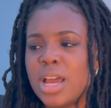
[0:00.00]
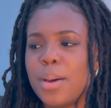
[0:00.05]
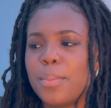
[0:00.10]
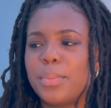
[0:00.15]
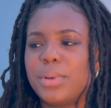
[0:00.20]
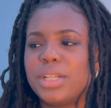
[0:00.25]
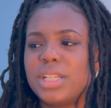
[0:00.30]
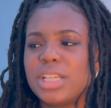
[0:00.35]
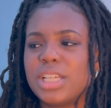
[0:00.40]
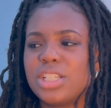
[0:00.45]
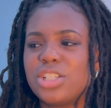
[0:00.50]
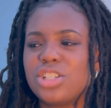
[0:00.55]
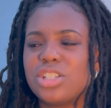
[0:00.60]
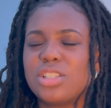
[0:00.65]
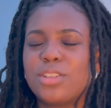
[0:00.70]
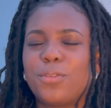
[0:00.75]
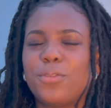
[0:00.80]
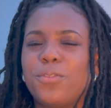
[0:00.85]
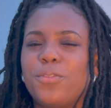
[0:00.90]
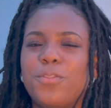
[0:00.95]
but it
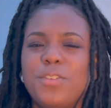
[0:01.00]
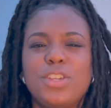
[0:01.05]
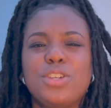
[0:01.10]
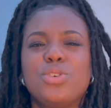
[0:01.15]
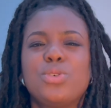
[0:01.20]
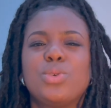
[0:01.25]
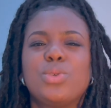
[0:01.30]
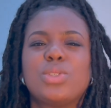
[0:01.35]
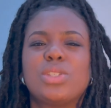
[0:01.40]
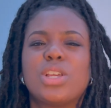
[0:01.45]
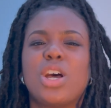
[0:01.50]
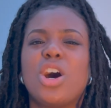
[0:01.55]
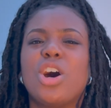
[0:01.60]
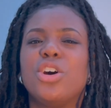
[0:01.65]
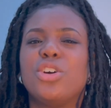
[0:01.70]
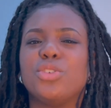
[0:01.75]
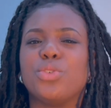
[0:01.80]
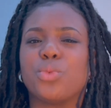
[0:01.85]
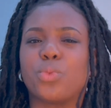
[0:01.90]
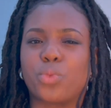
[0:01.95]
just feels
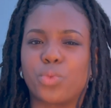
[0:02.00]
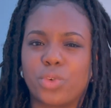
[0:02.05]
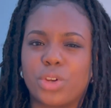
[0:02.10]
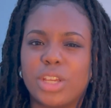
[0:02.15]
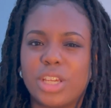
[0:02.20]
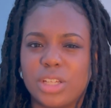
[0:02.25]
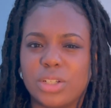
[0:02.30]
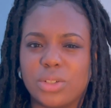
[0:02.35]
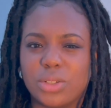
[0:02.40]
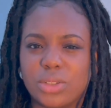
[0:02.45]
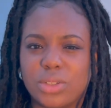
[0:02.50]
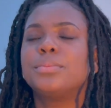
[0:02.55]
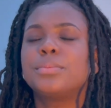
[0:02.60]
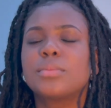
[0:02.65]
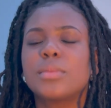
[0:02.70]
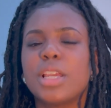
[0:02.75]
unreal.